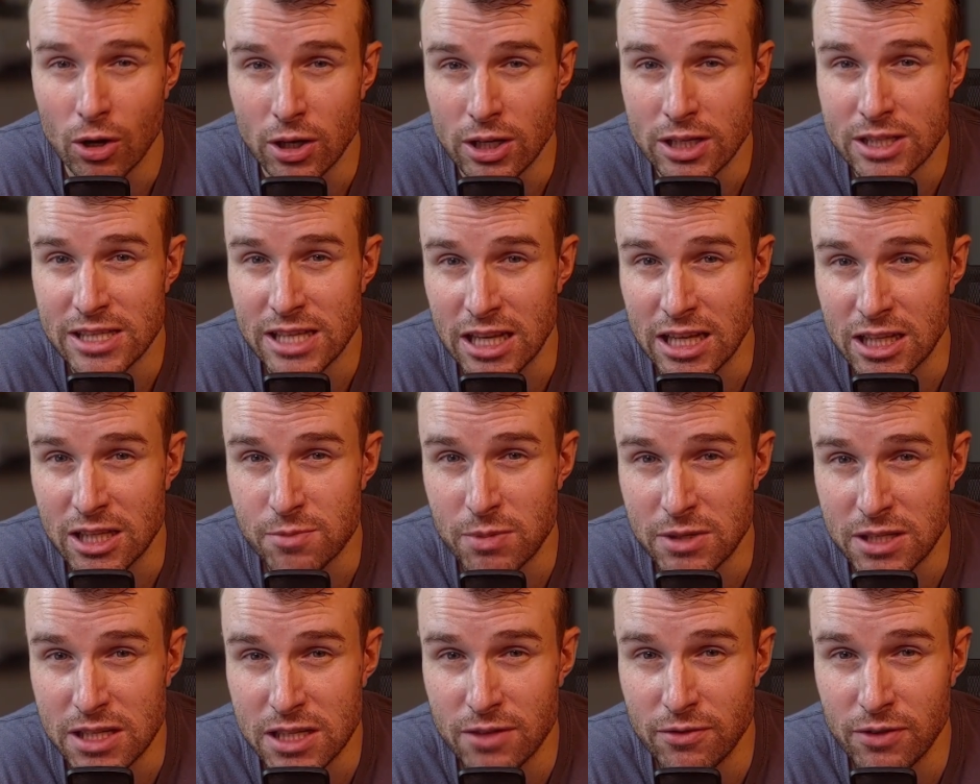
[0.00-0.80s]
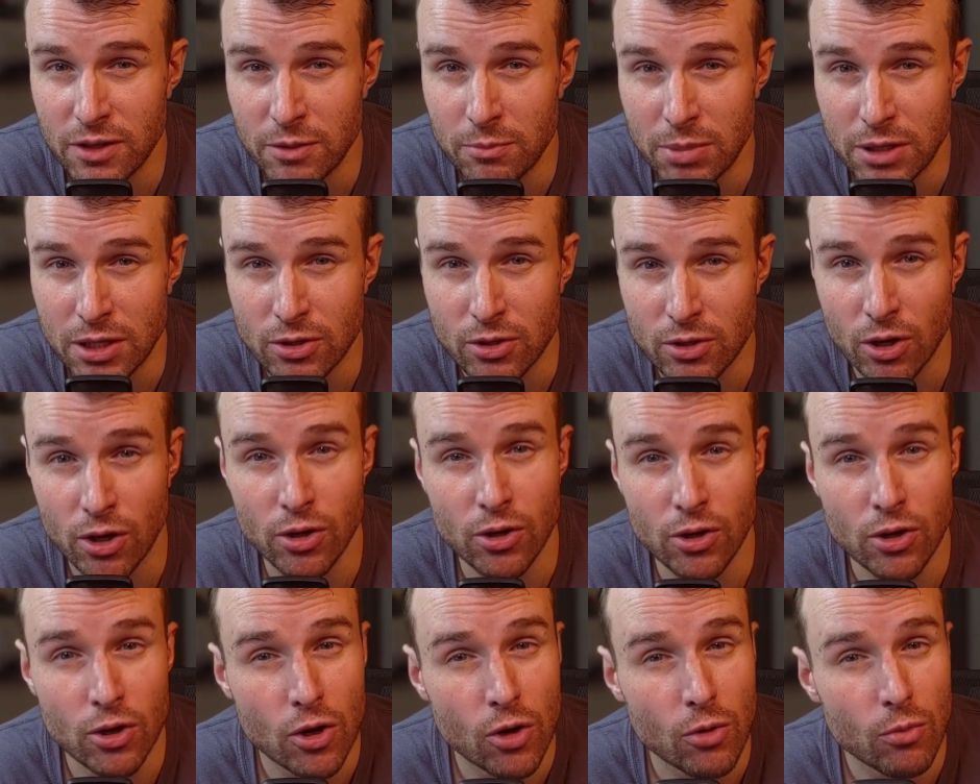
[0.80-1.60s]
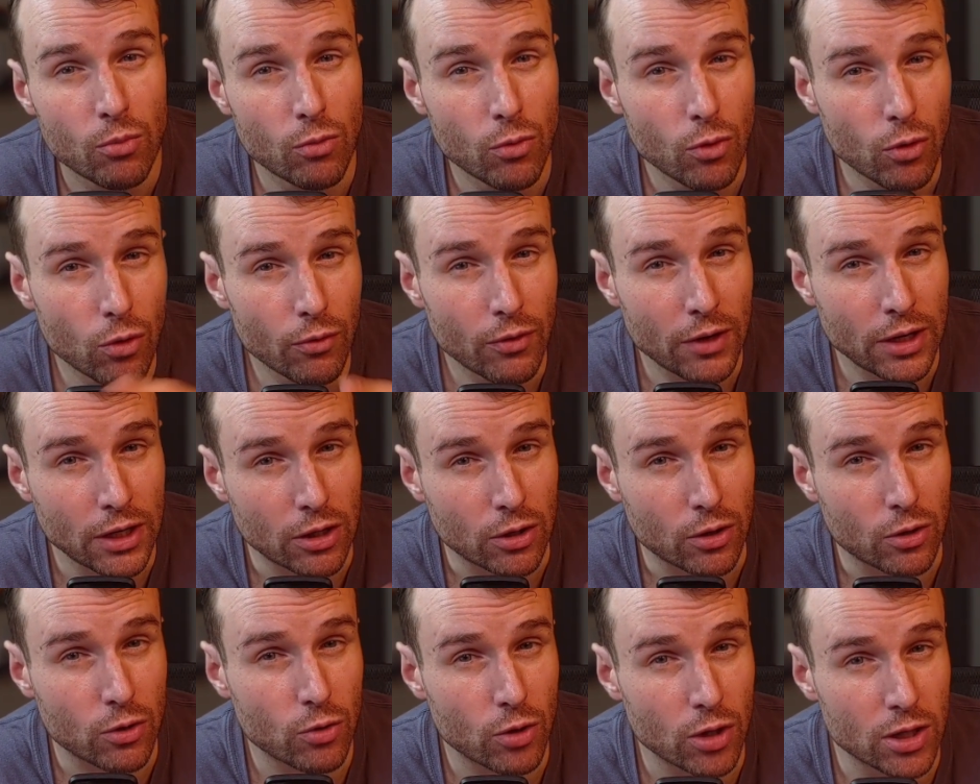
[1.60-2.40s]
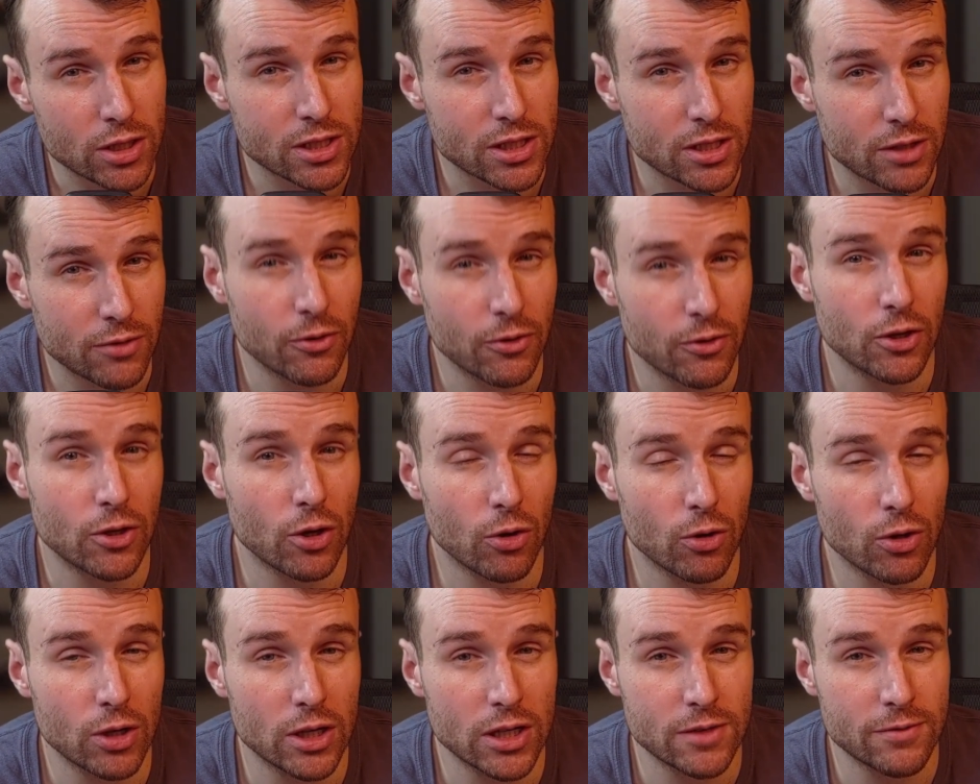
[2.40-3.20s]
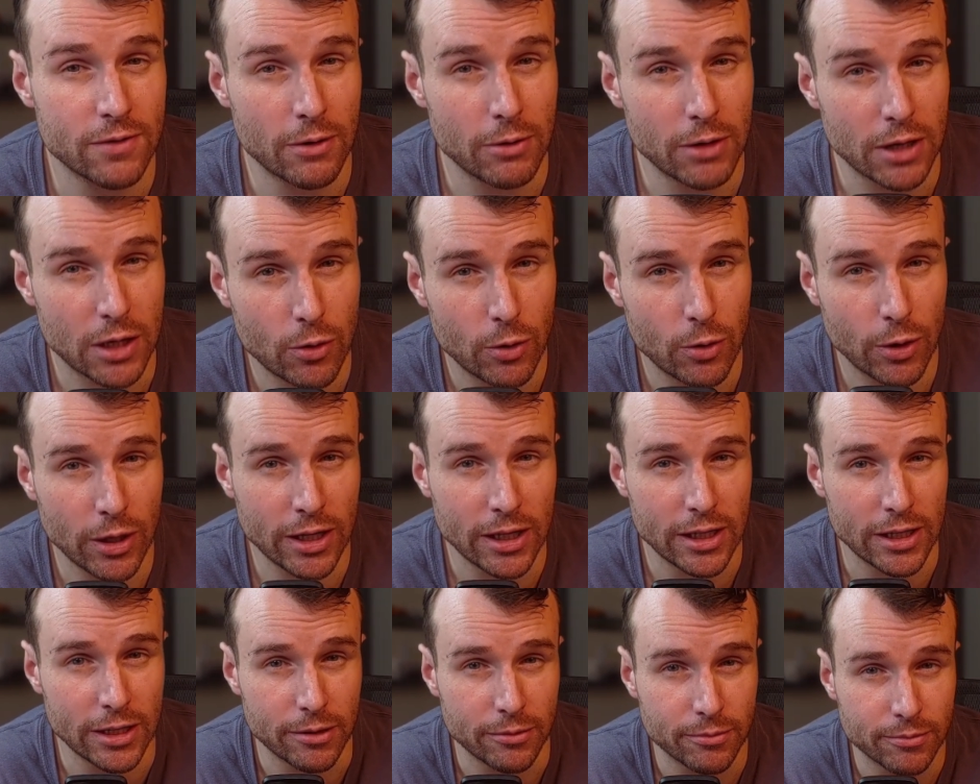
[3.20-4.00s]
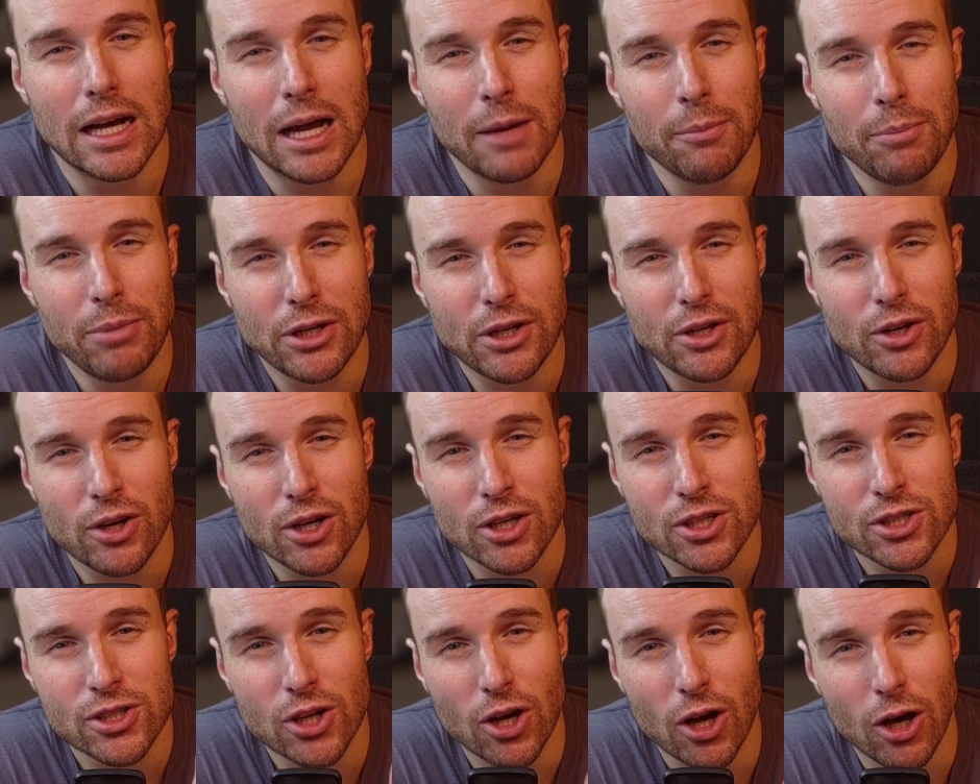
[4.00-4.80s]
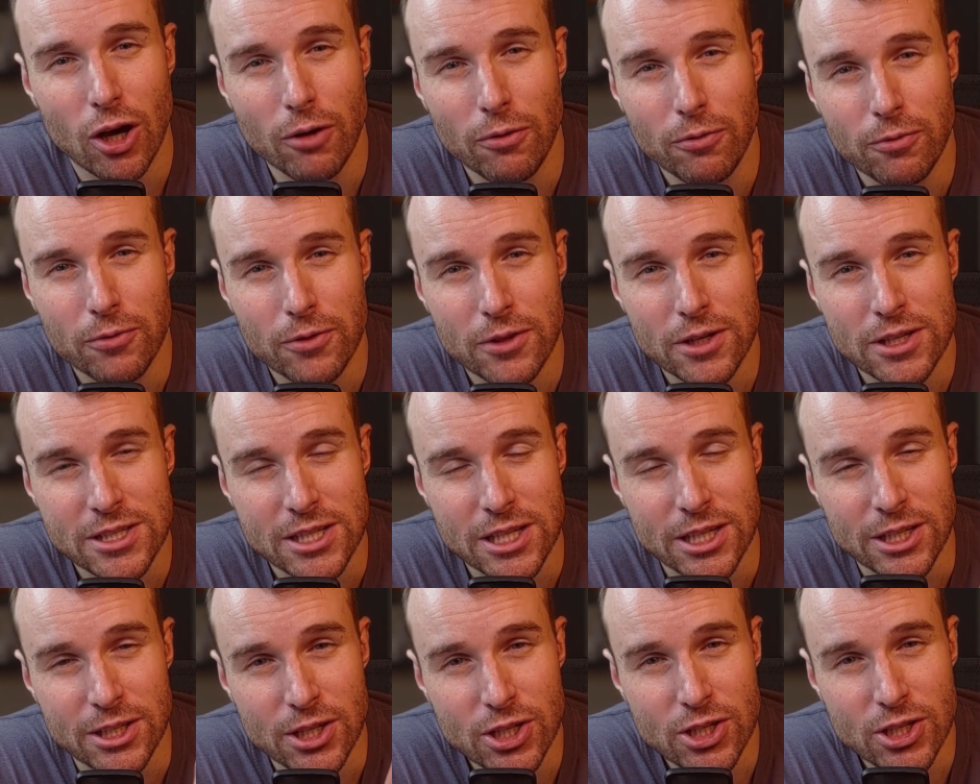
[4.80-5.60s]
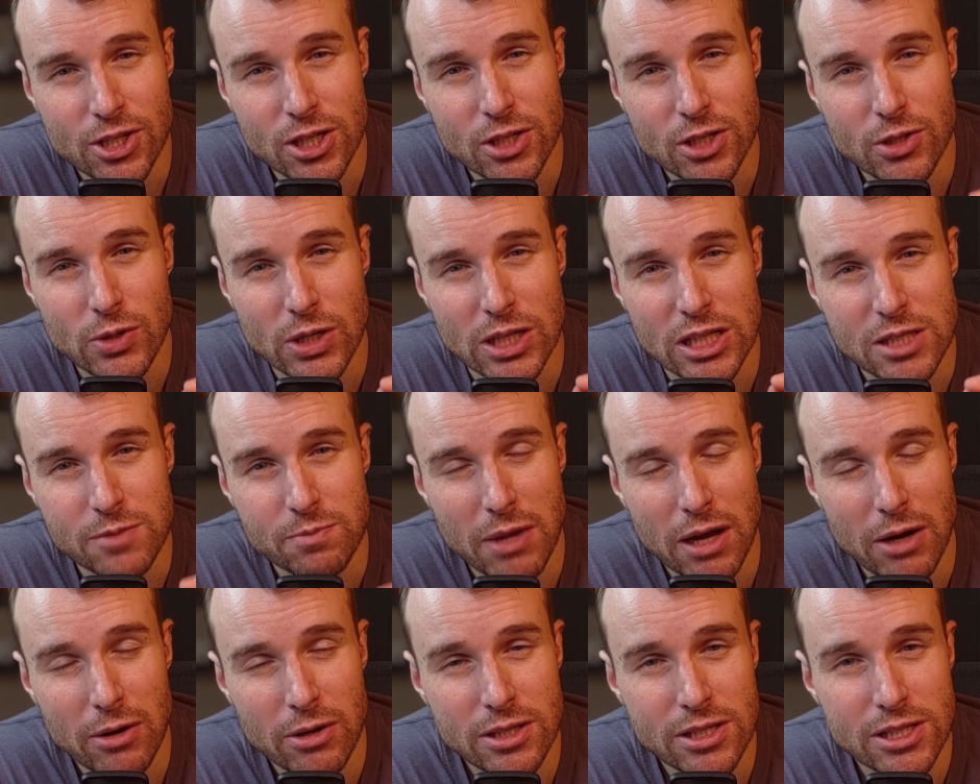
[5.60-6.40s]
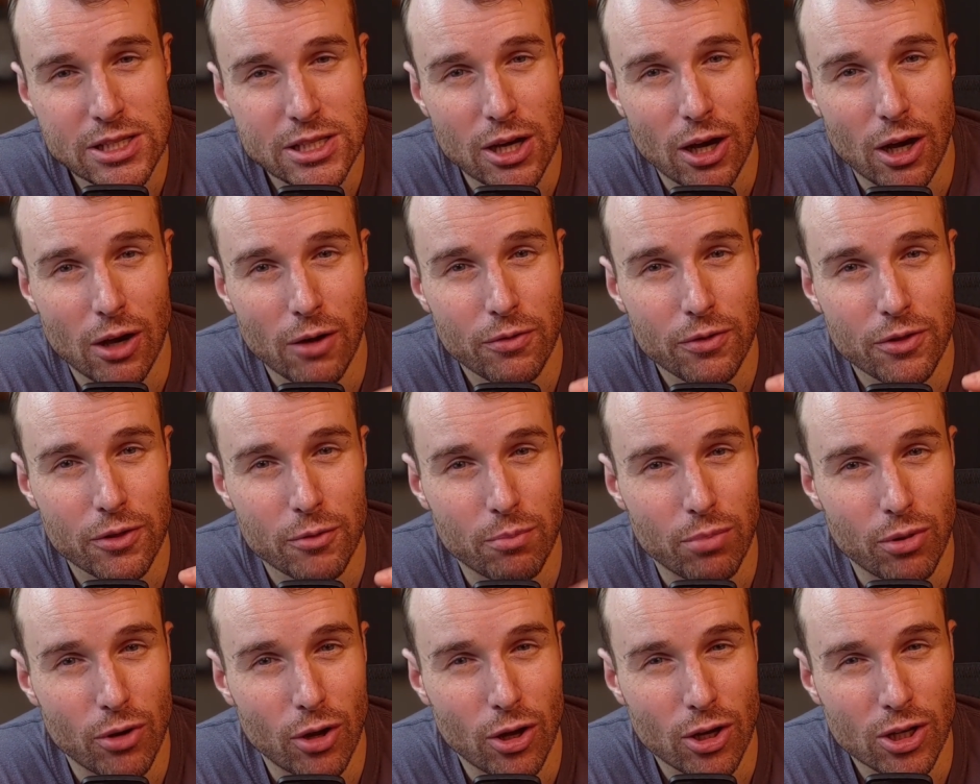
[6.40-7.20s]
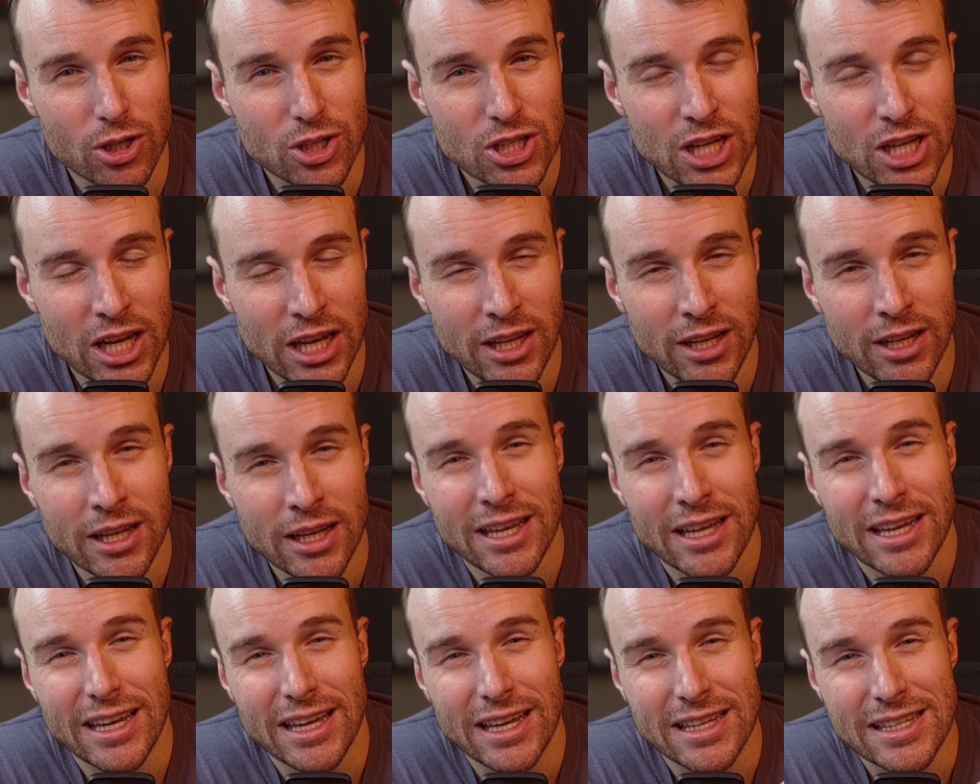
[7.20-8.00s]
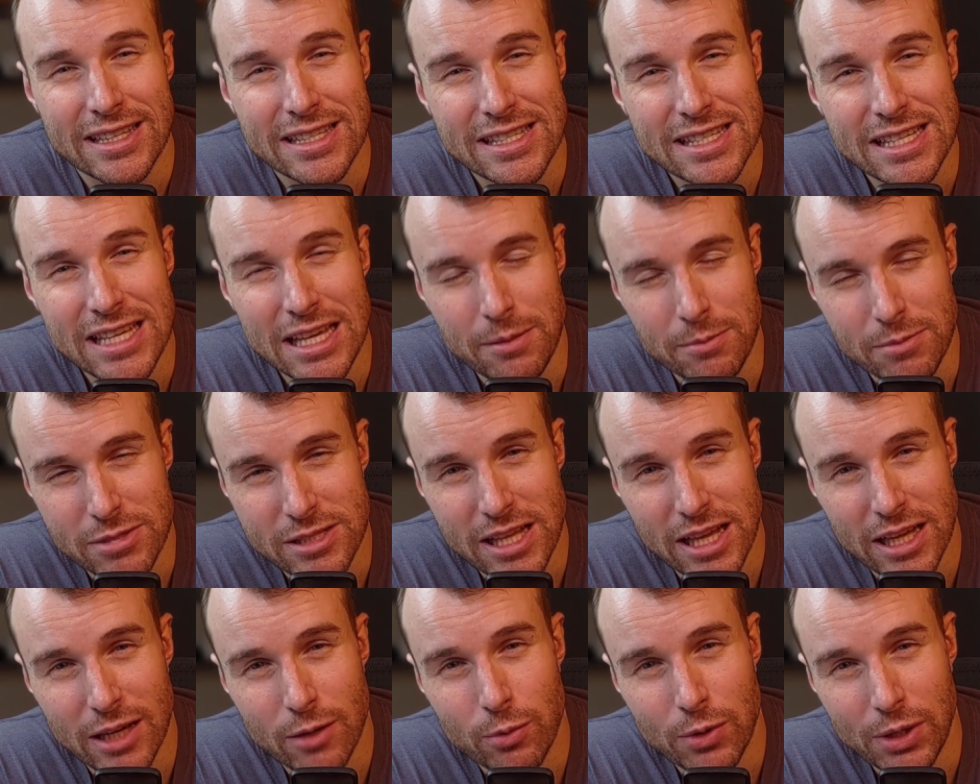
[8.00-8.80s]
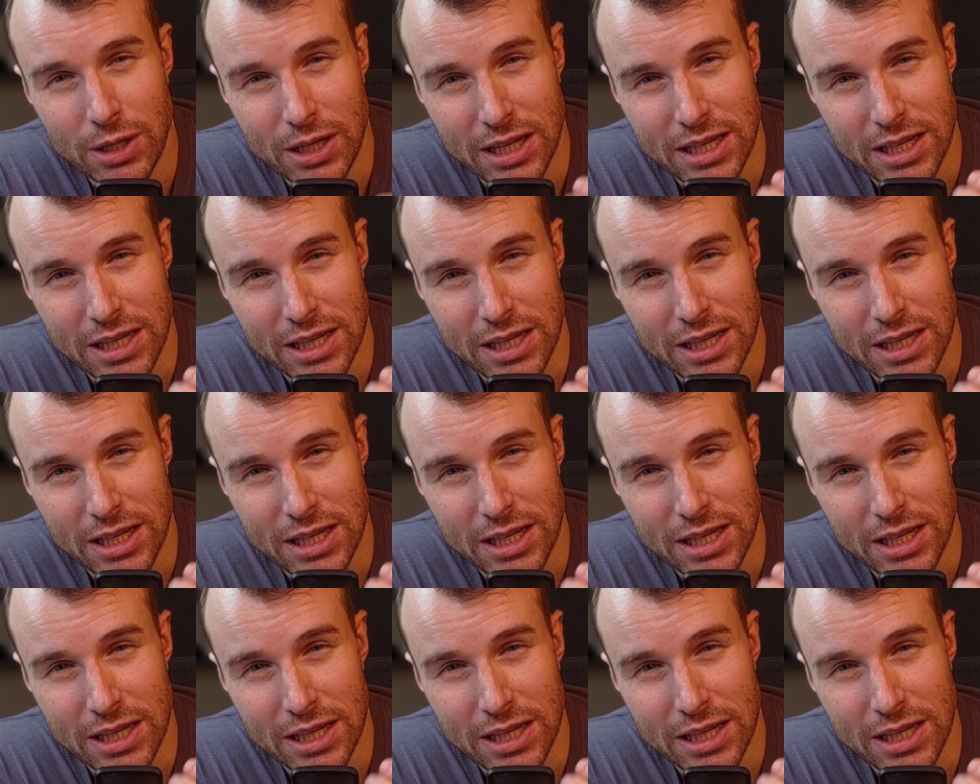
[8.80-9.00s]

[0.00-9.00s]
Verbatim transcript: or is that specific Bitcoin moving across different holders very quickly? And because of this additional transparency of the blockchain, it seems like we